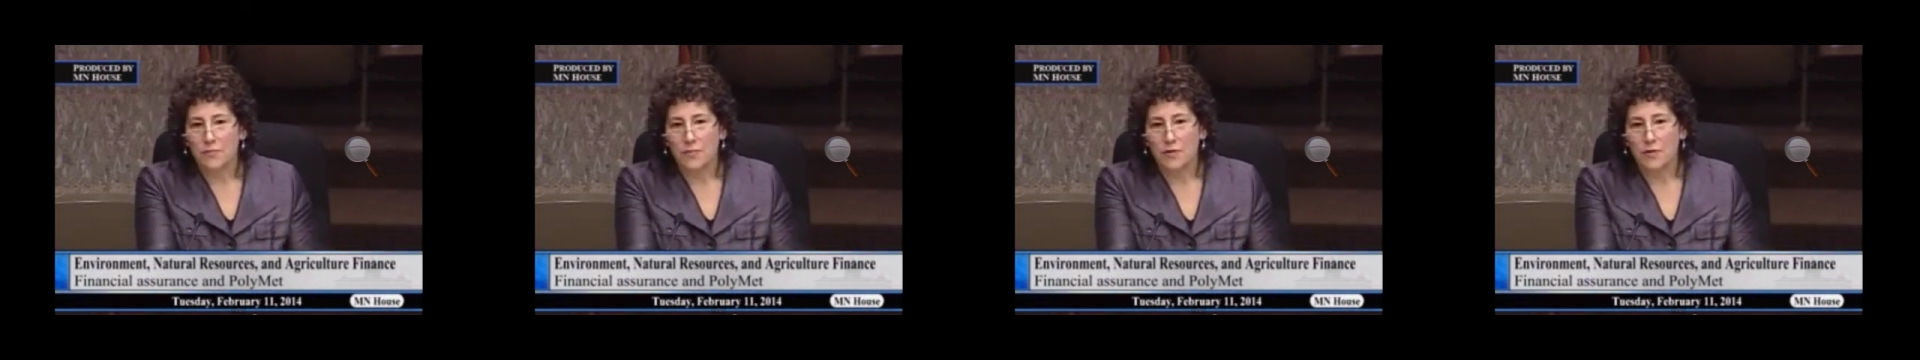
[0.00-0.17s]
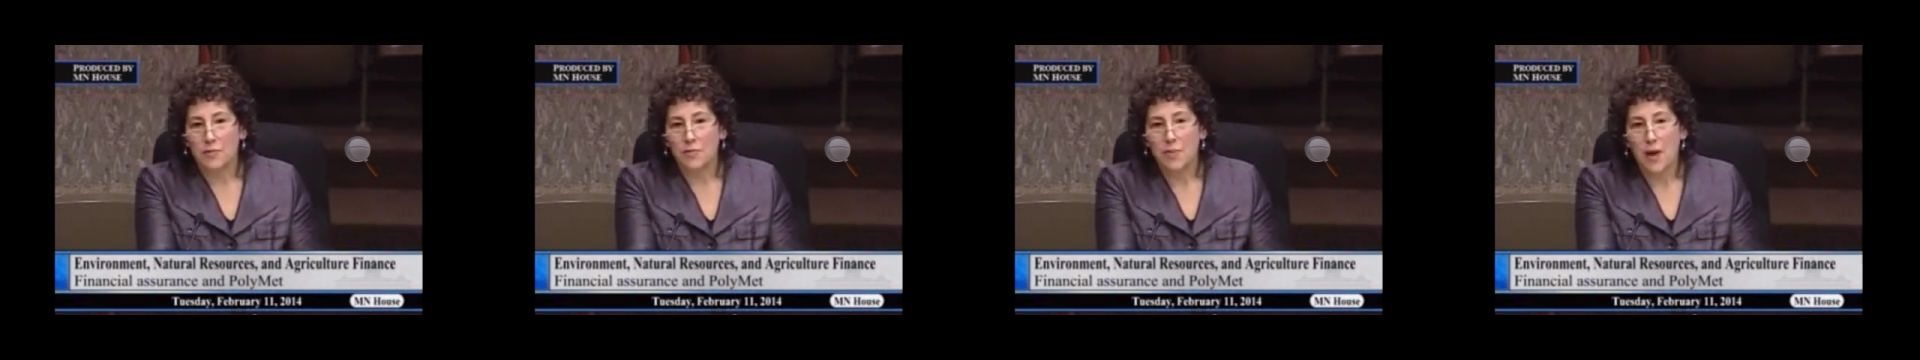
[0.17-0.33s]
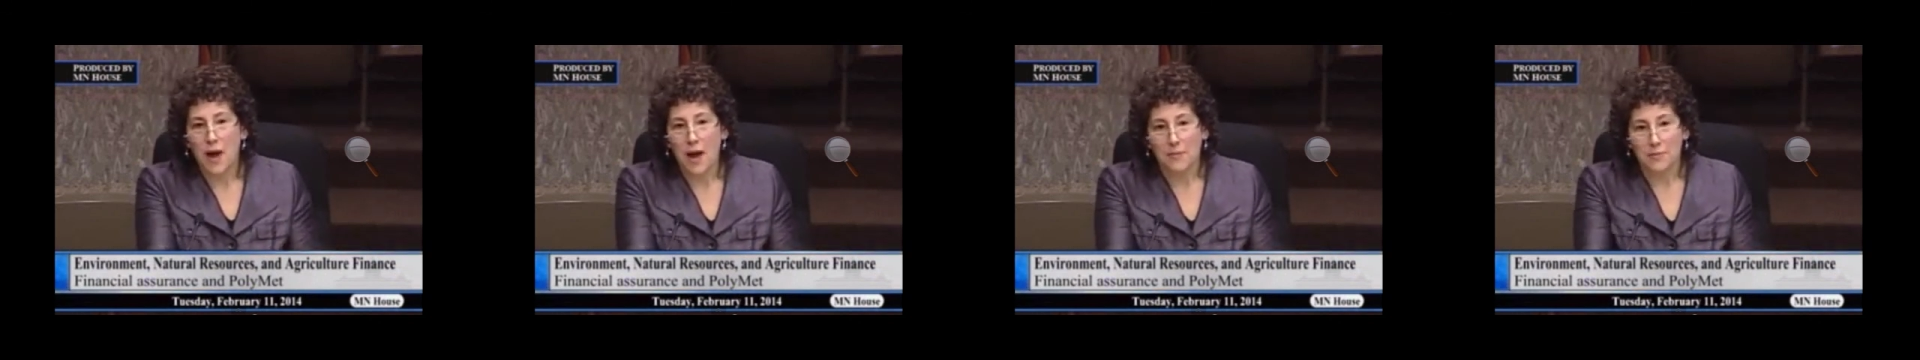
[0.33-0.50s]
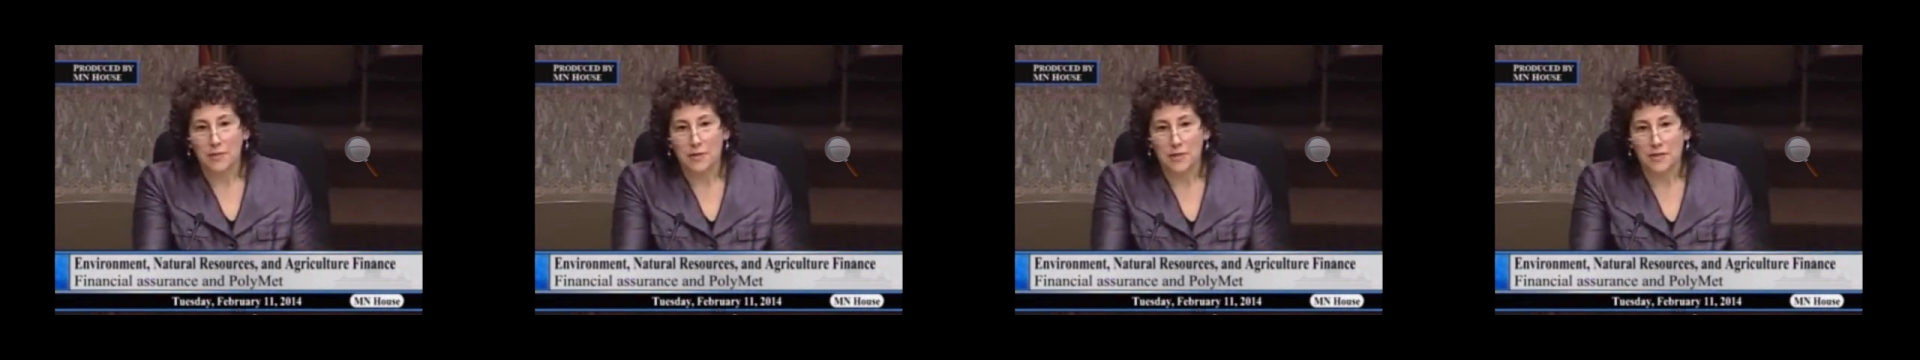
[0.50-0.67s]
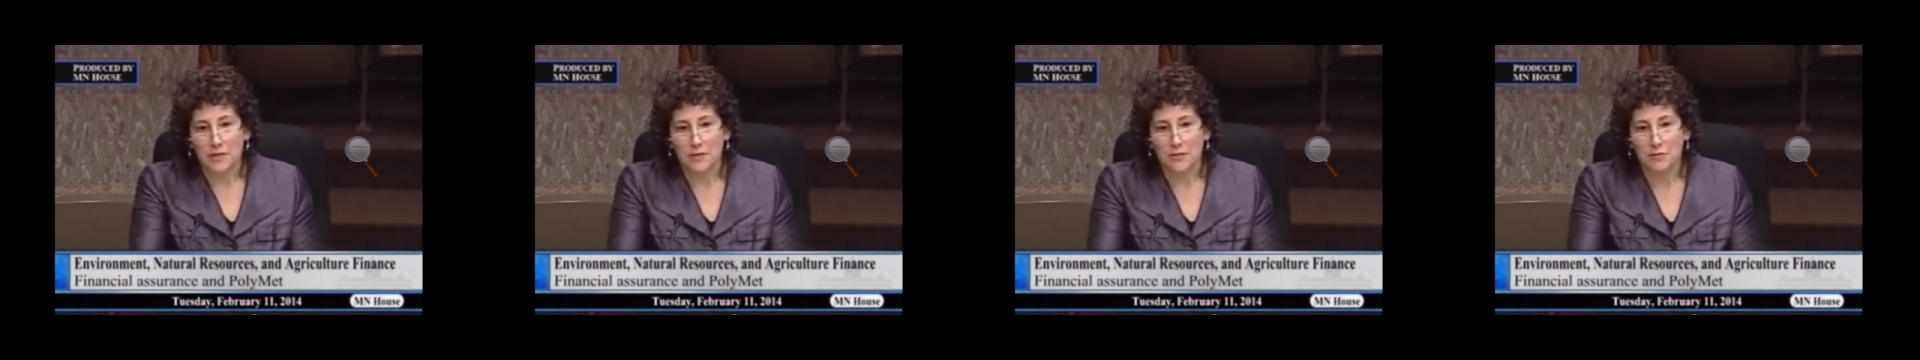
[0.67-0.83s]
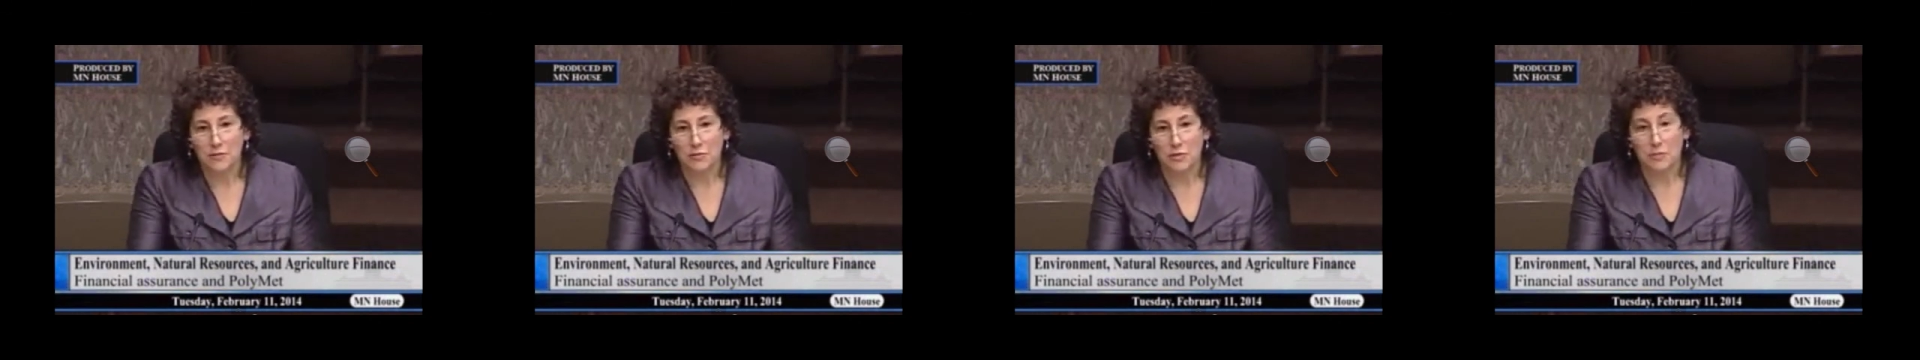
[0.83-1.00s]
Mary
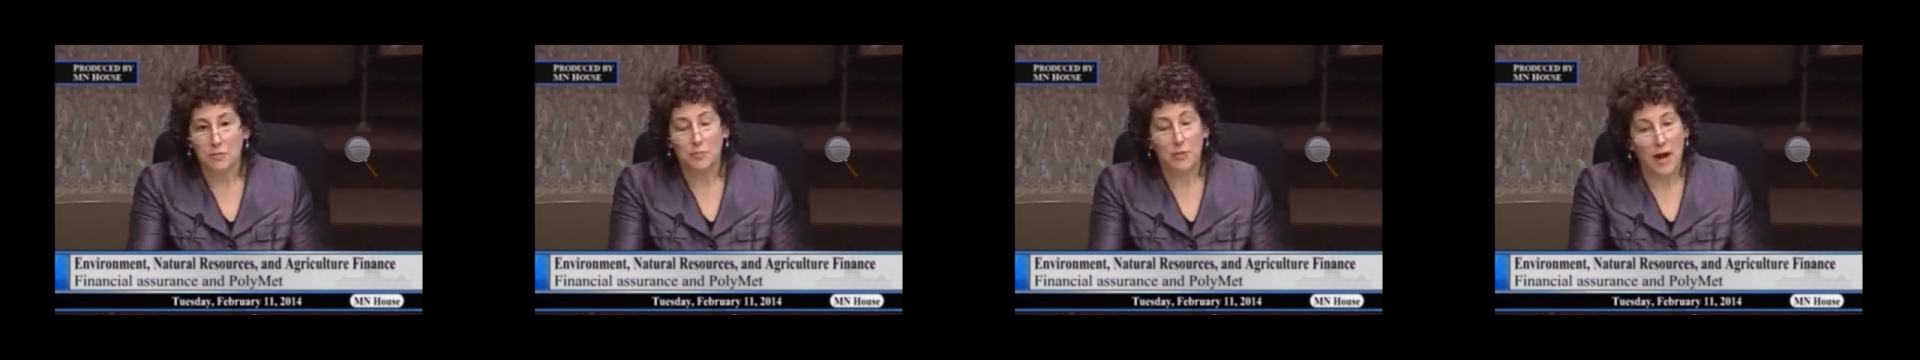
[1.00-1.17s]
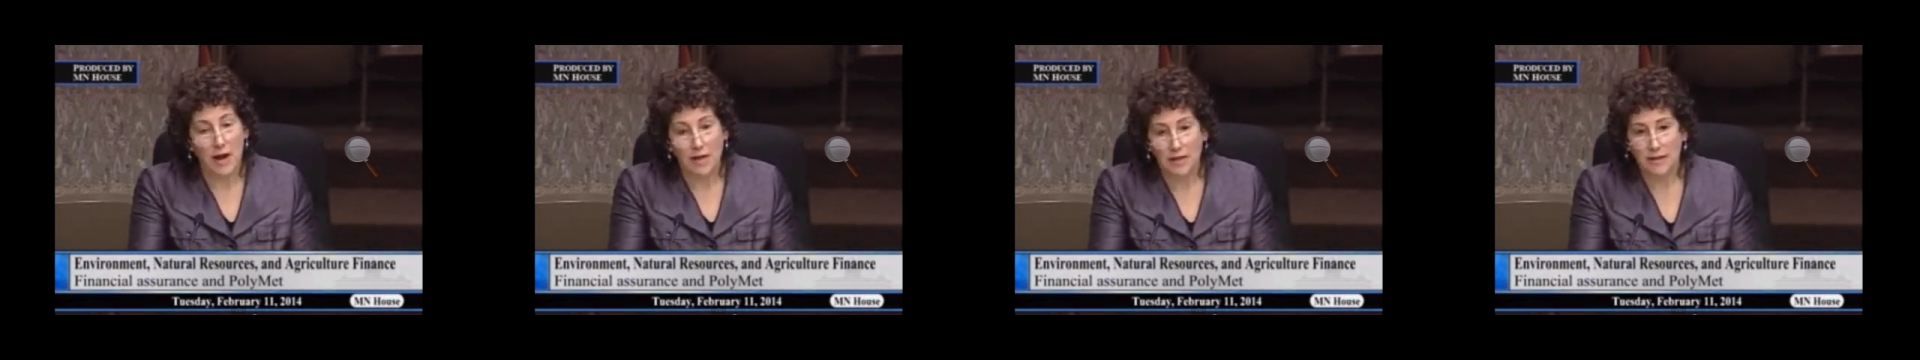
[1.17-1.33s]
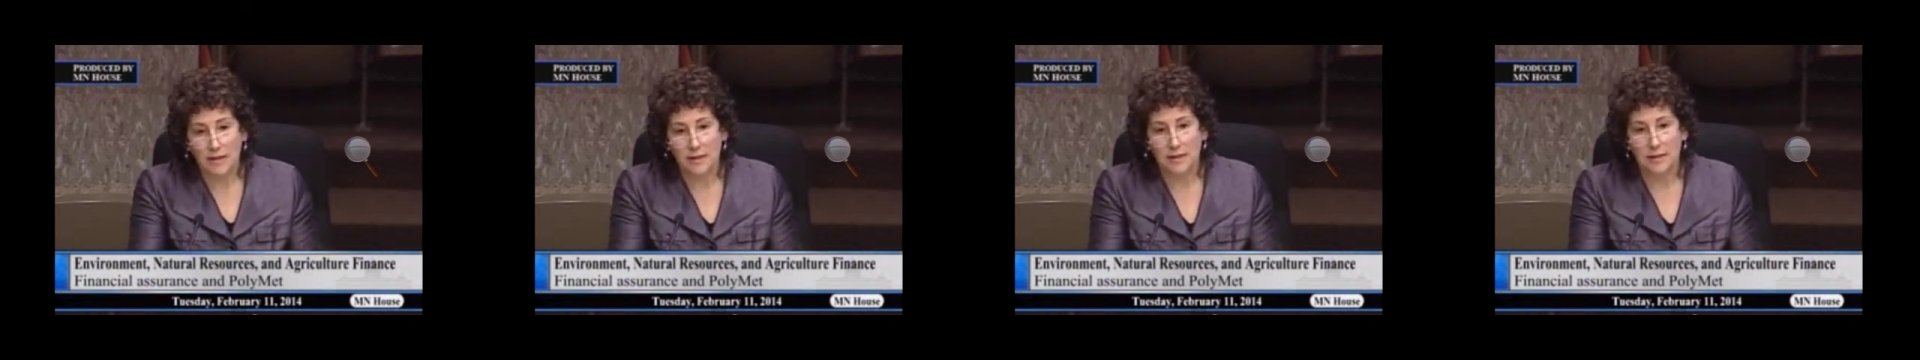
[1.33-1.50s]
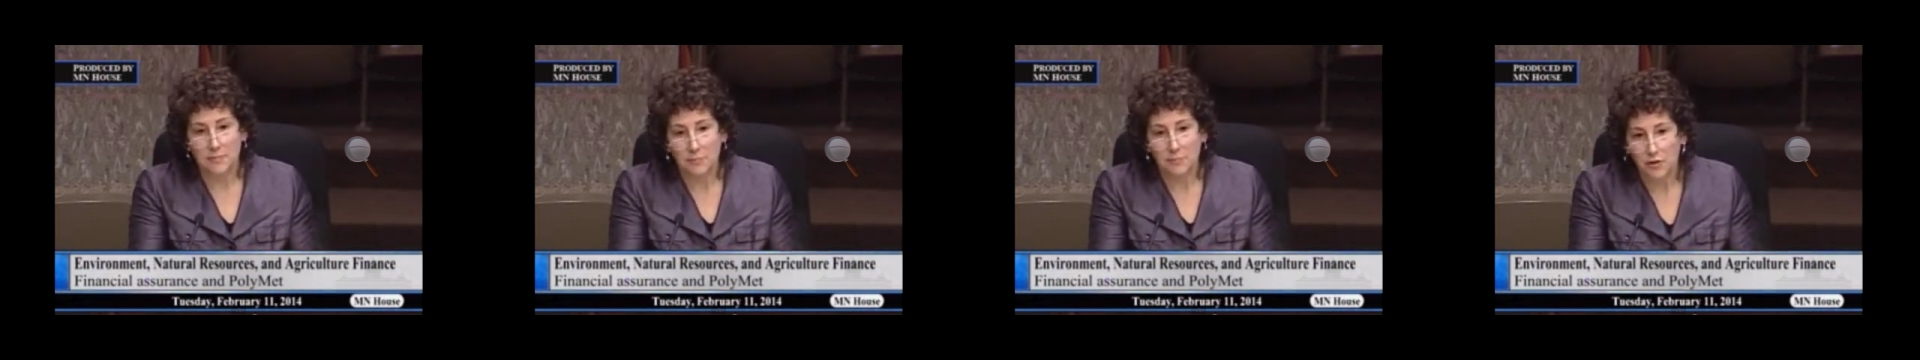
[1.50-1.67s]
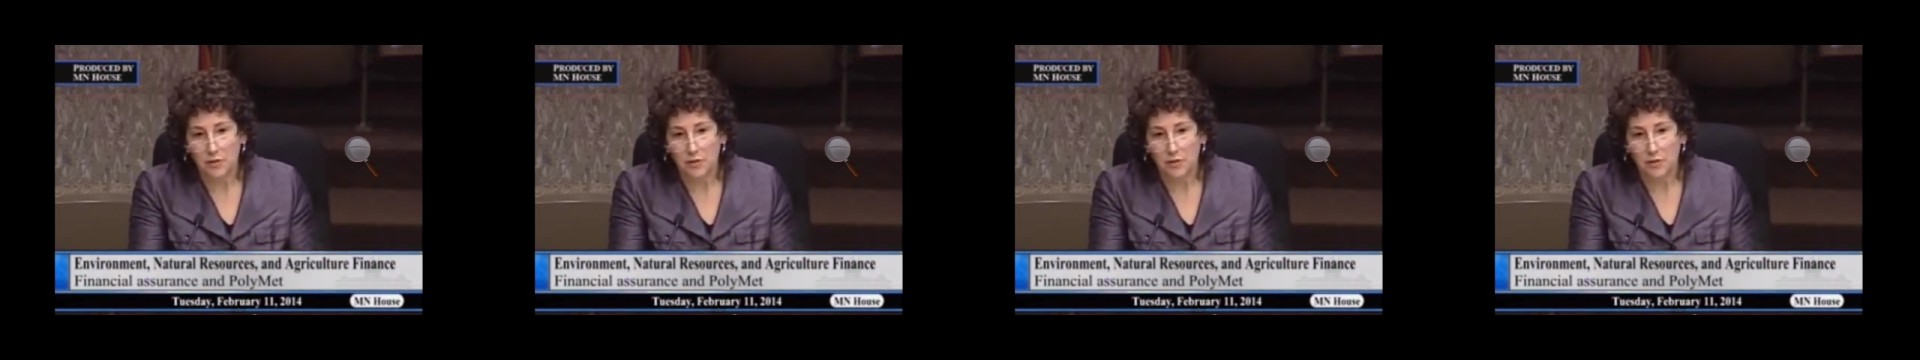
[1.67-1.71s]
Poppins, who's practically